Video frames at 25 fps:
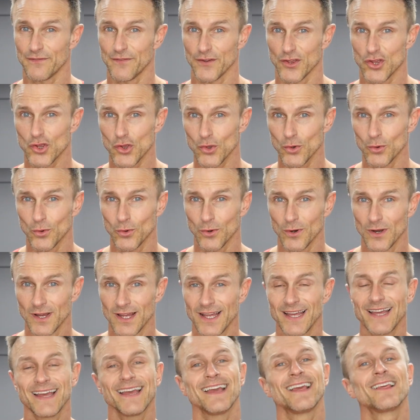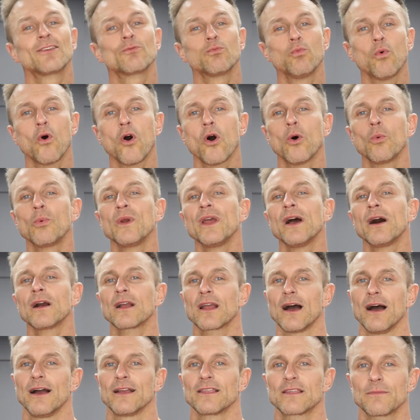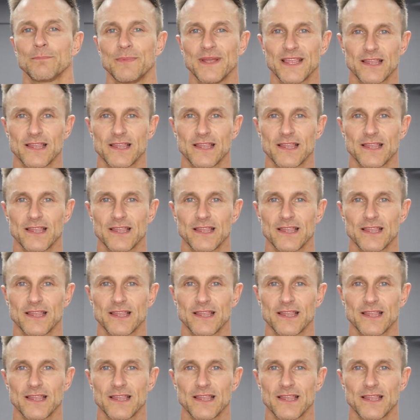for short, is what we are going to be